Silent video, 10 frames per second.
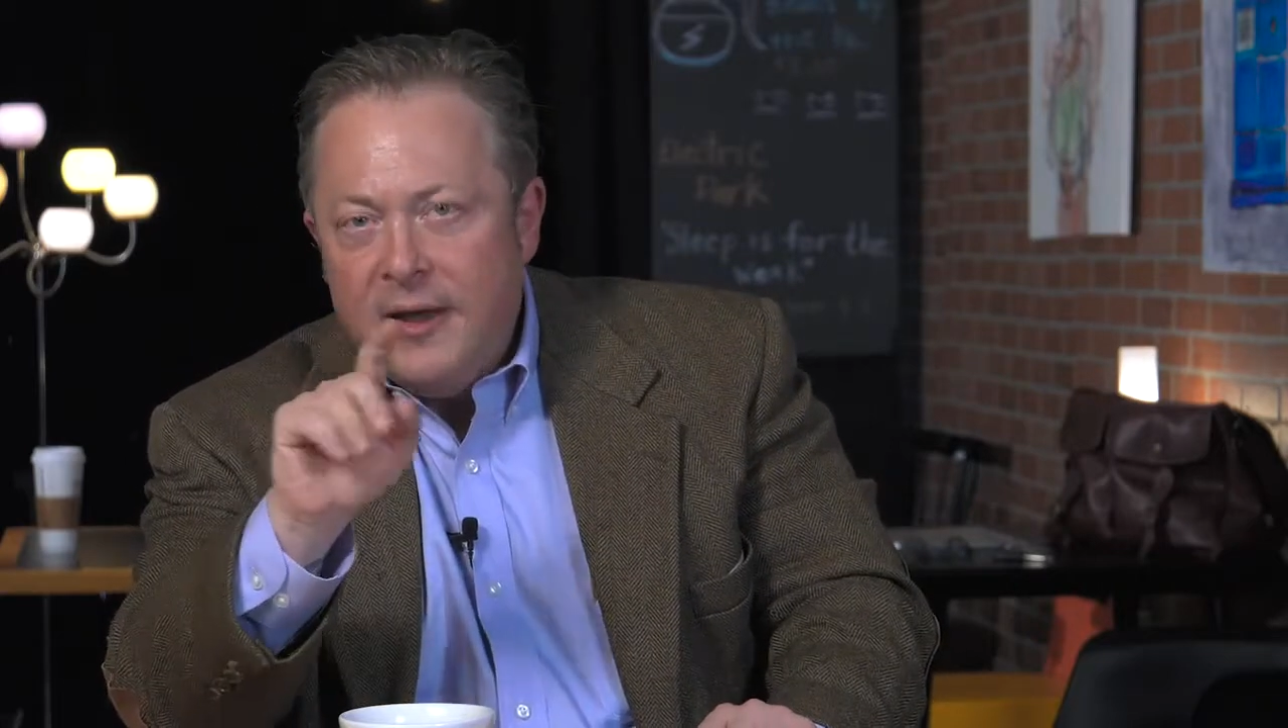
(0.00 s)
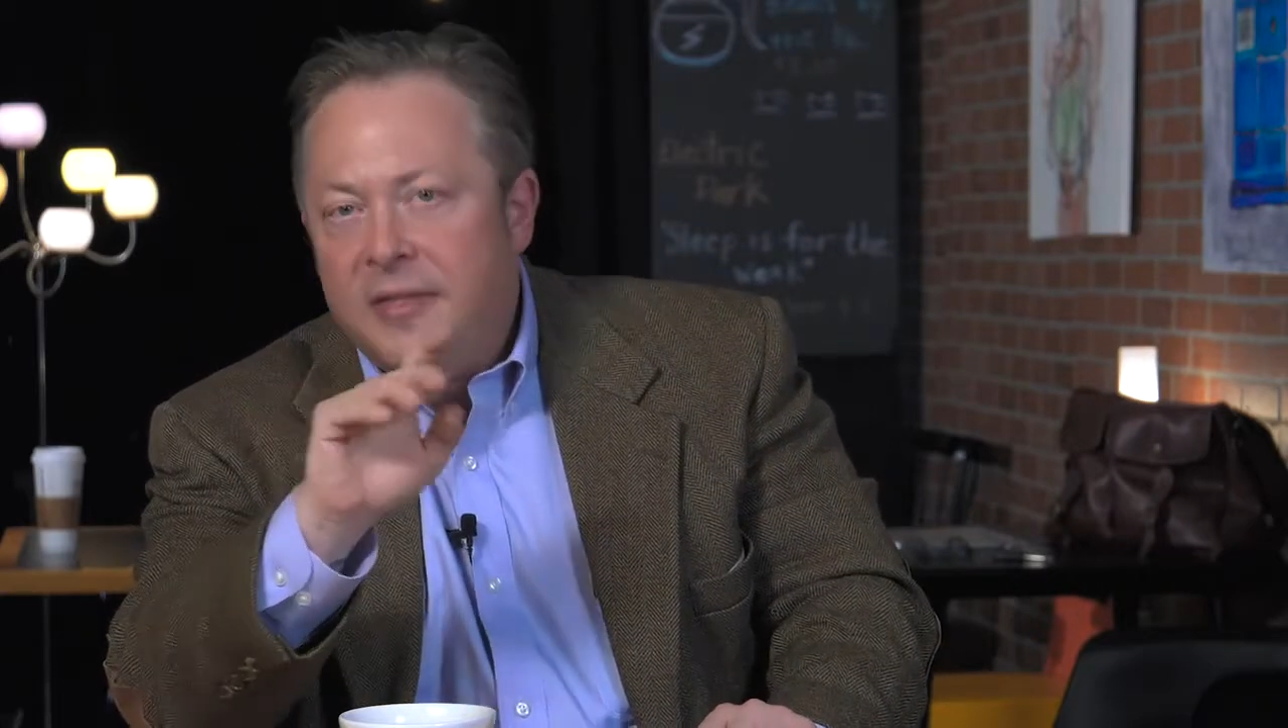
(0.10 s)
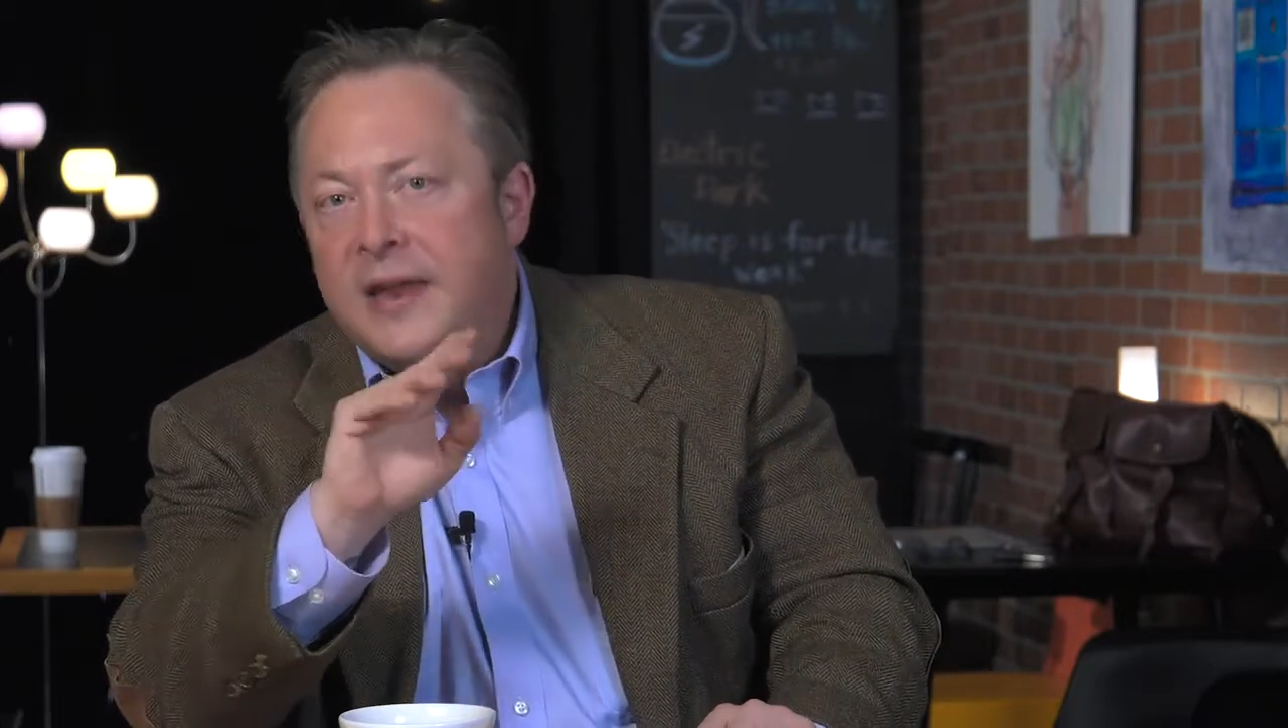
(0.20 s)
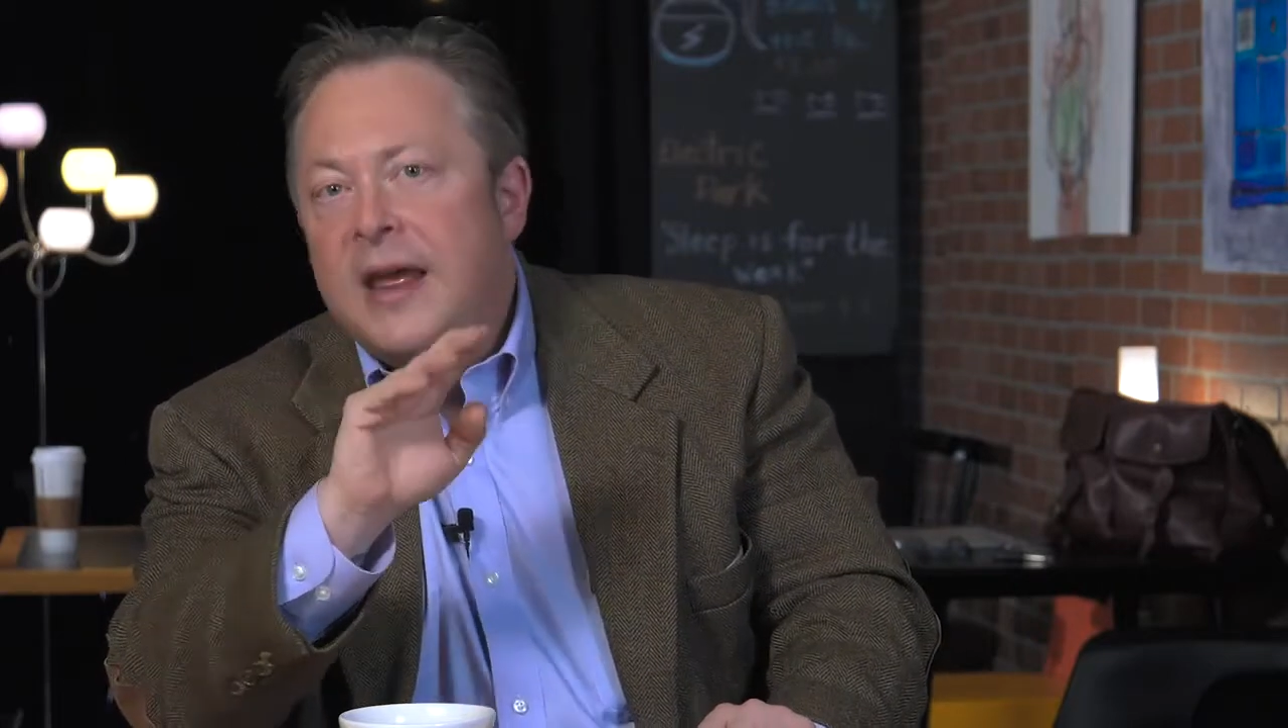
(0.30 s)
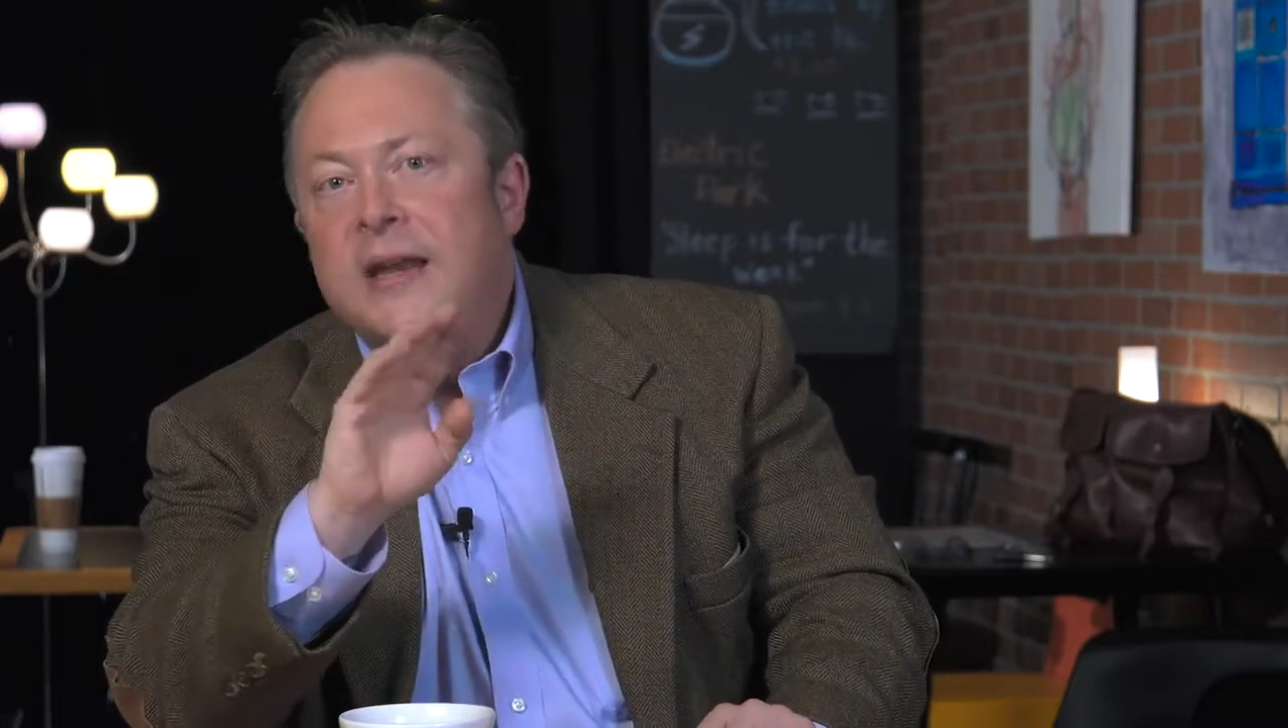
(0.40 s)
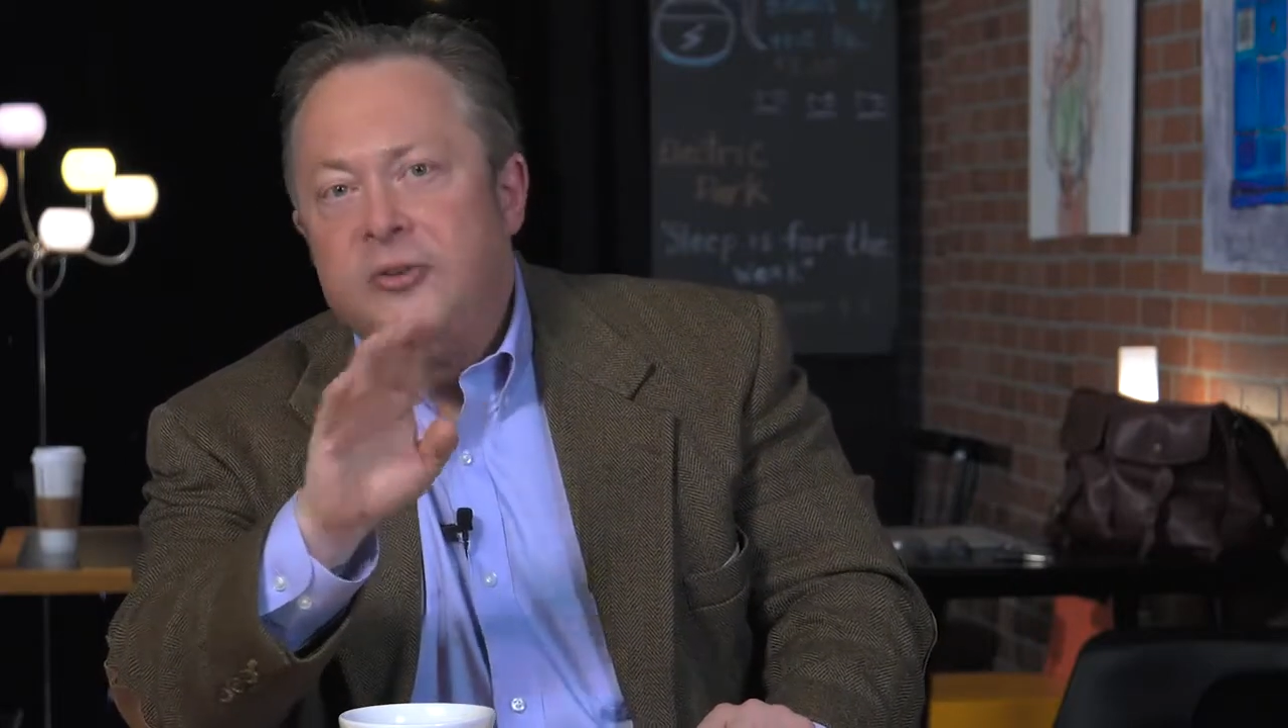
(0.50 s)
that any